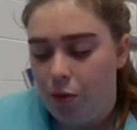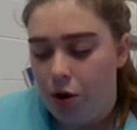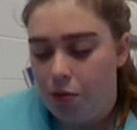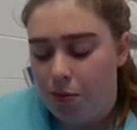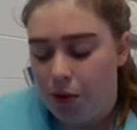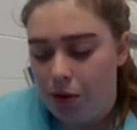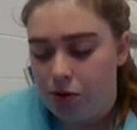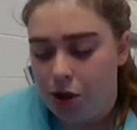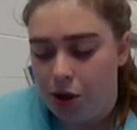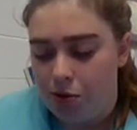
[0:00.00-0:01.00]
what do both
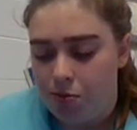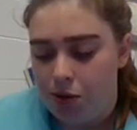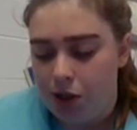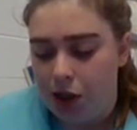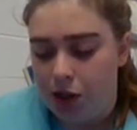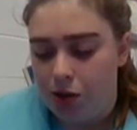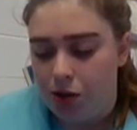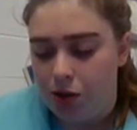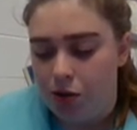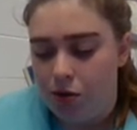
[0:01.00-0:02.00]
terms
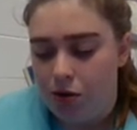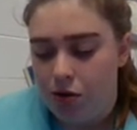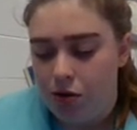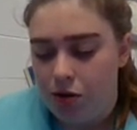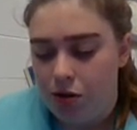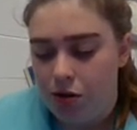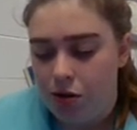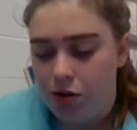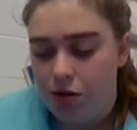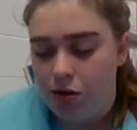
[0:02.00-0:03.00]
include?
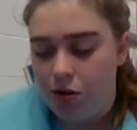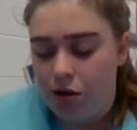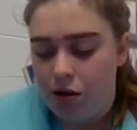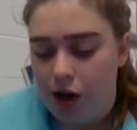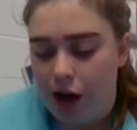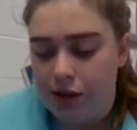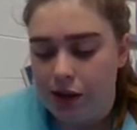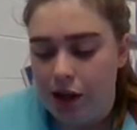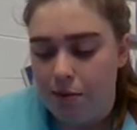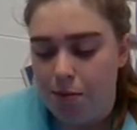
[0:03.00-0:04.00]
I
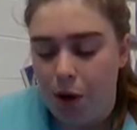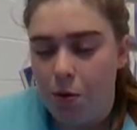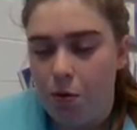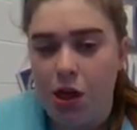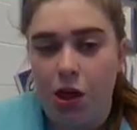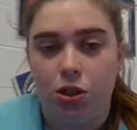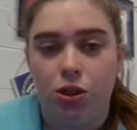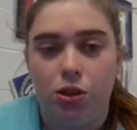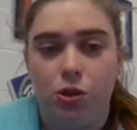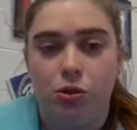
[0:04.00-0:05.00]
see they both
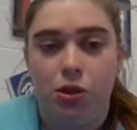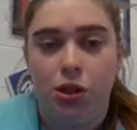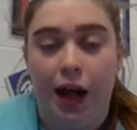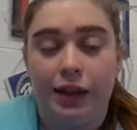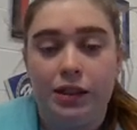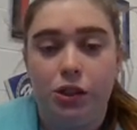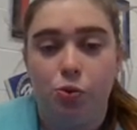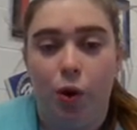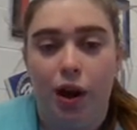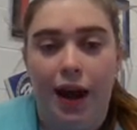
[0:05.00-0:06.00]
include at
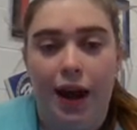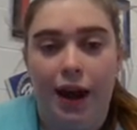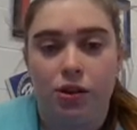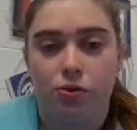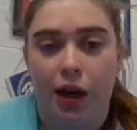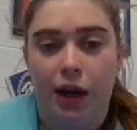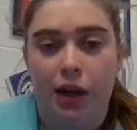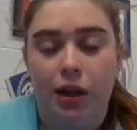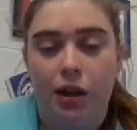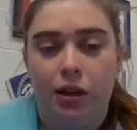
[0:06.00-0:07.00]
least one x,
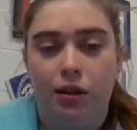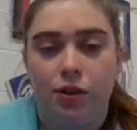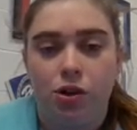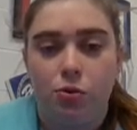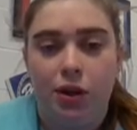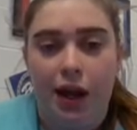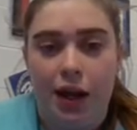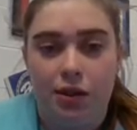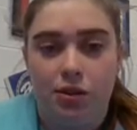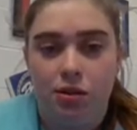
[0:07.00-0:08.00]
right? The first one
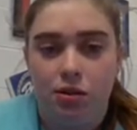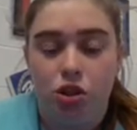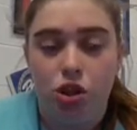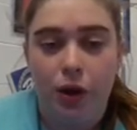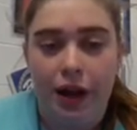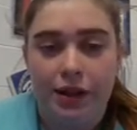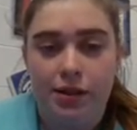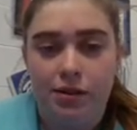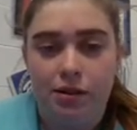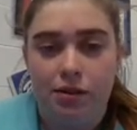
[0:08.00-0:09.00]
has 2
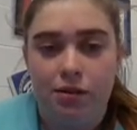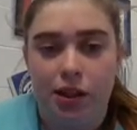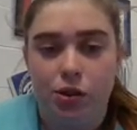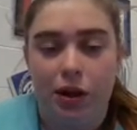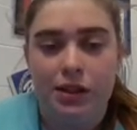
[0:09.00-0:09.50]
x's. That's